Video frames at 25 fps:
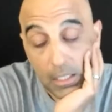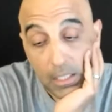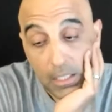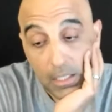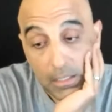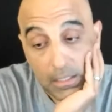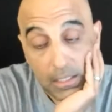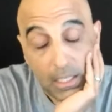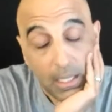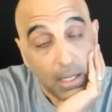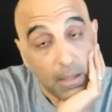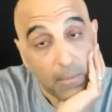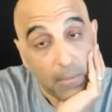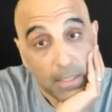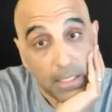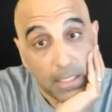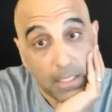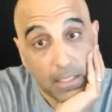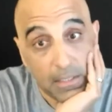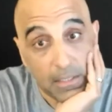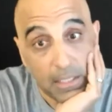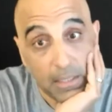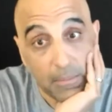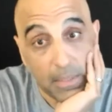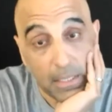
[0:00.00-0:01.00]
Yeah.
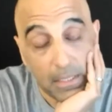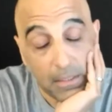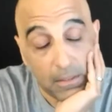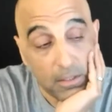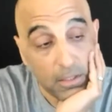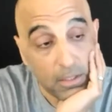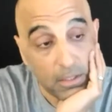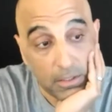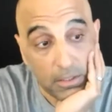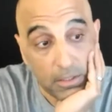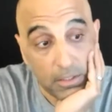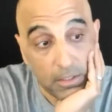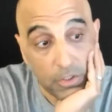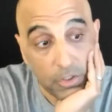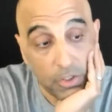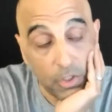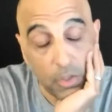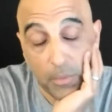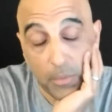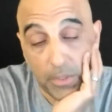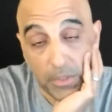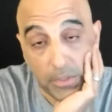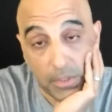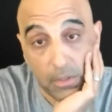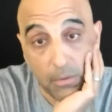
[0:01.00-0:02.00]
Because I mean, look, the show
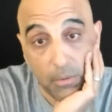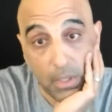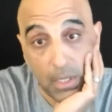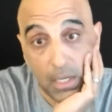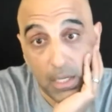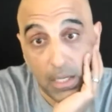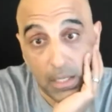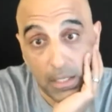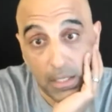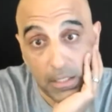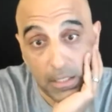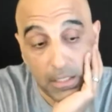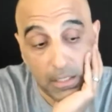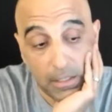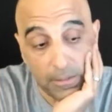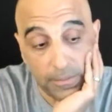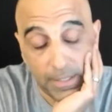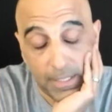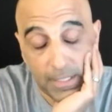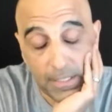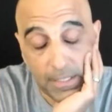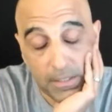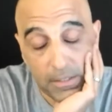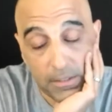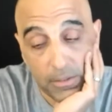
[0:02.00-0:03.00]
must go on. And if
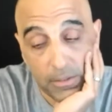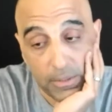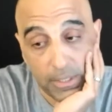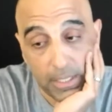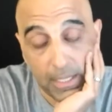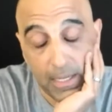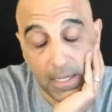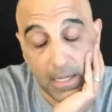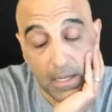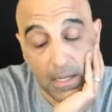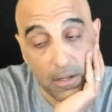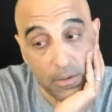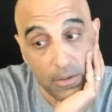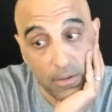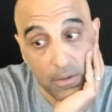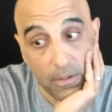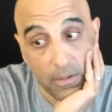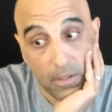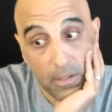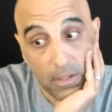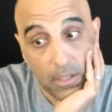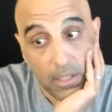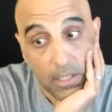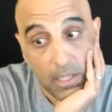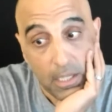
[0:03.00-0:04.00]
I slow down,
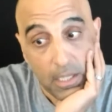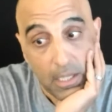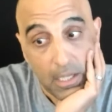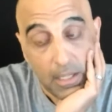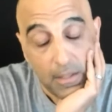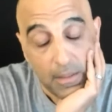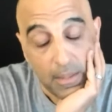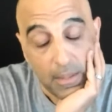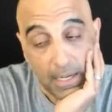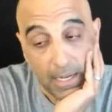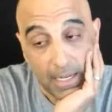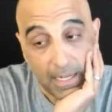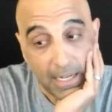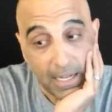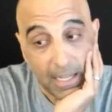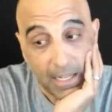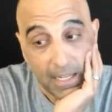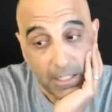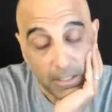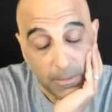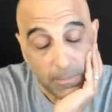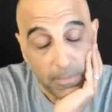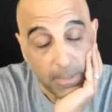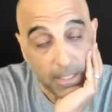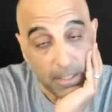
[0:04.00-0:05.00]
then I got
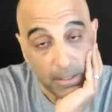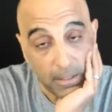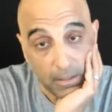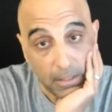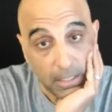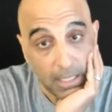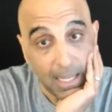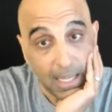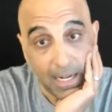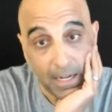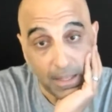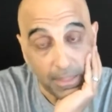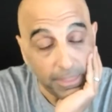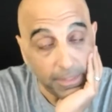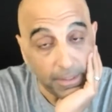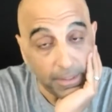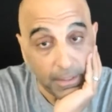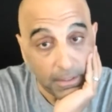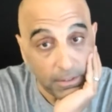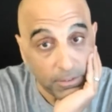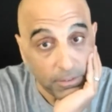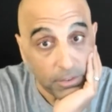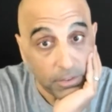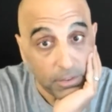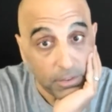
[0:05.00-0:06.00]
to admit a lot of things.